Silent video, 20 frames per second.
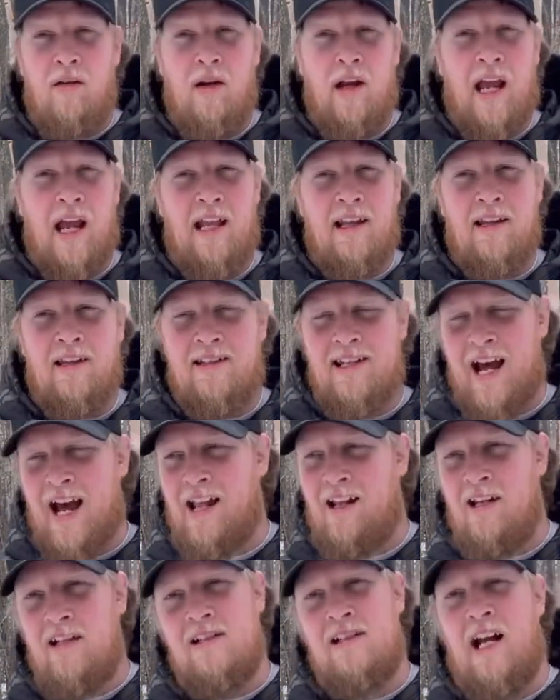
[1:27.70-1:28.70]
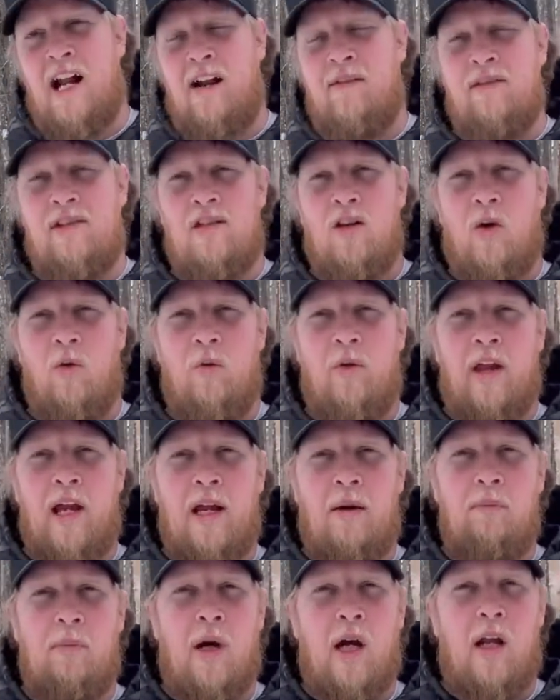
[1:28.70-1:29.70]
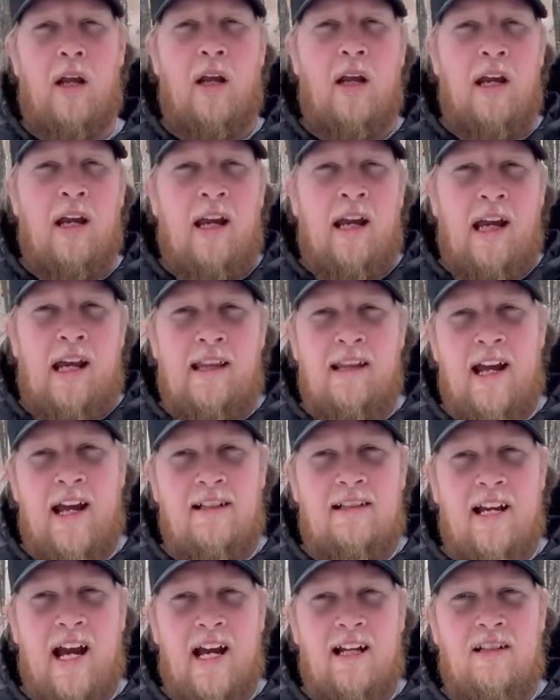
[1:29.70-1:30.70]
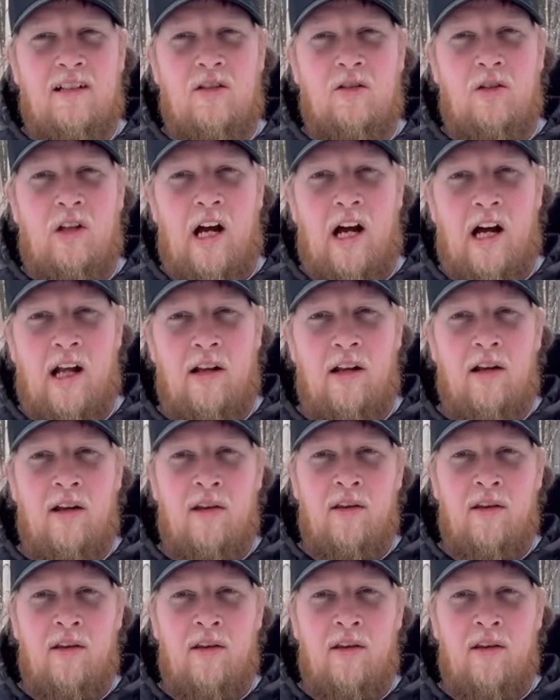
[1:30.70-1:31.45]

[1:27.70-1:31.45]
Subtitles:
and the Talon is kind of its own thing. But in that tactical line,